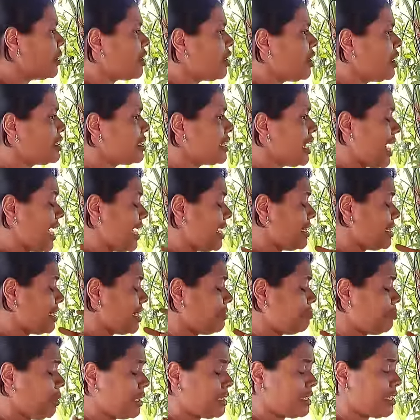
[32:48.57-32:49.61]
because the, eye,
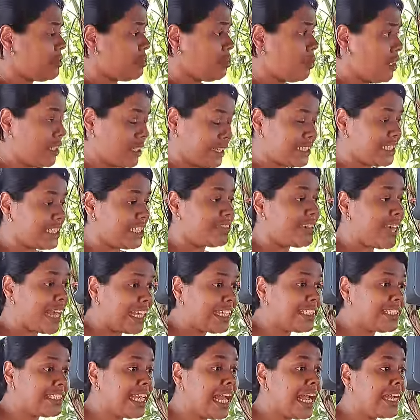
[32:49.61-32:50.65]
the person won't receive
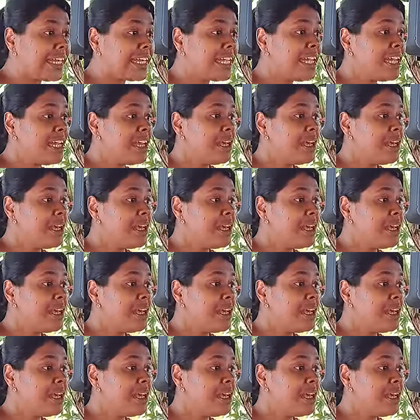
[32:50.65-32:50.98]
eyesight